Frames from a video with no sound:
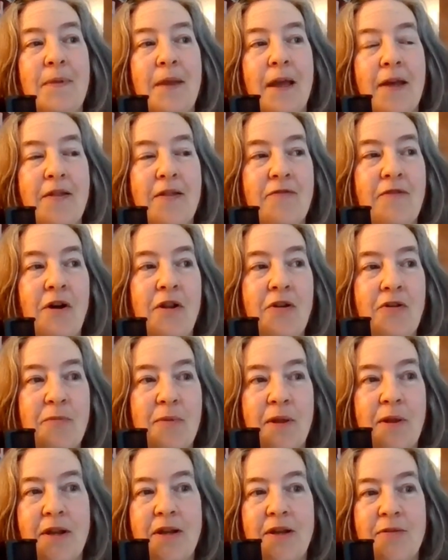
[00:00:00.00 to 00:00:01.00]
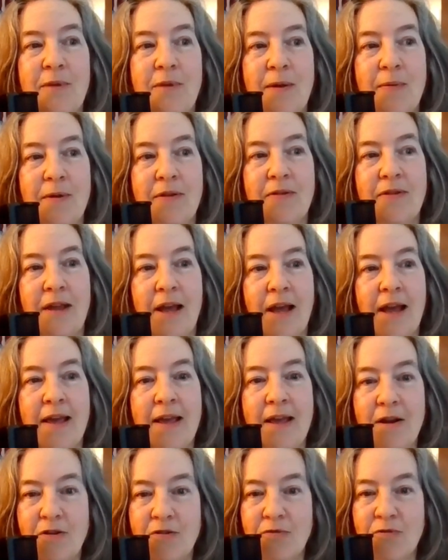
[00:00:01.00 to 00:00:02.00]
and the vulnerability to be able to
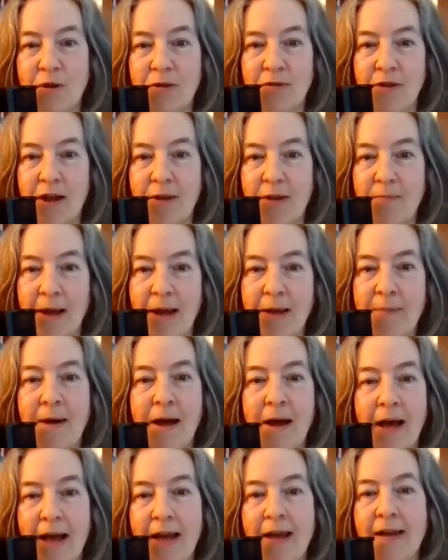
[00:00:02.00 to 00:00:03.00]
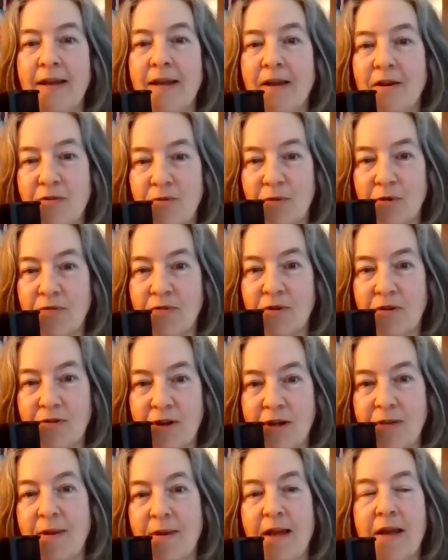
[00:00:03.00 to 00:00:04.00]
say, here's what's on my mind, here's what's
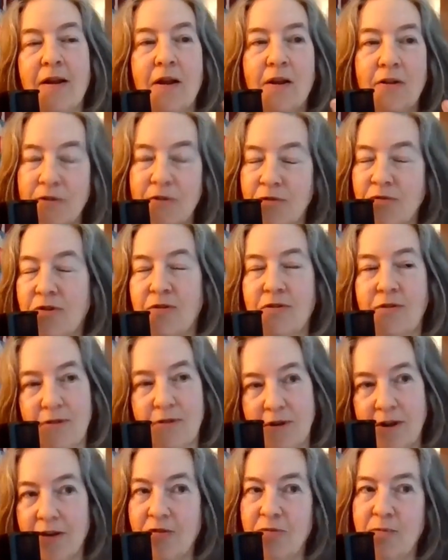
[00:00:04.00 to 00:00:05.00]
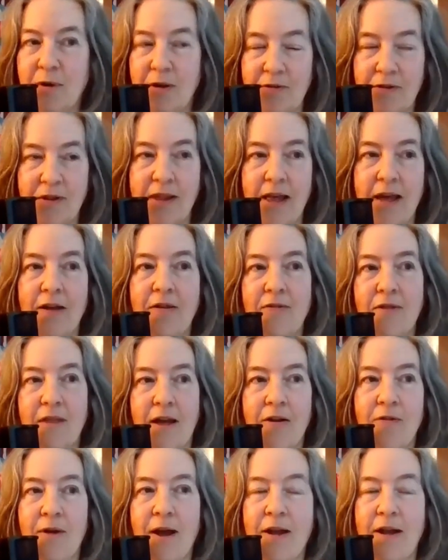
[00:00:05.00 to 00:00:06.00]
frustrating me, and also just expressing
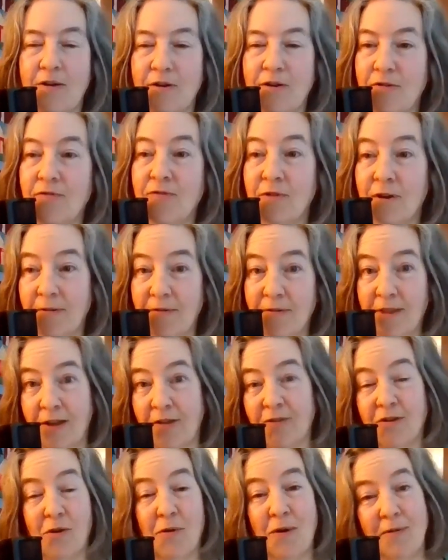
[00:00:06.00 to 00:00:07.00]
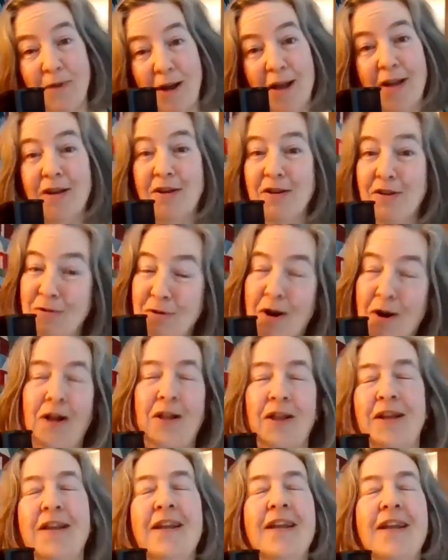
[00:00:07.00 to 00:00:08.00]
that gratitude for things going right and you
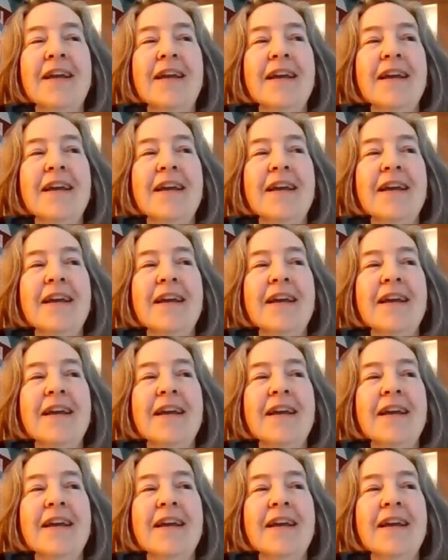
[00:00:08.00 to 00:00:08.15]
all. And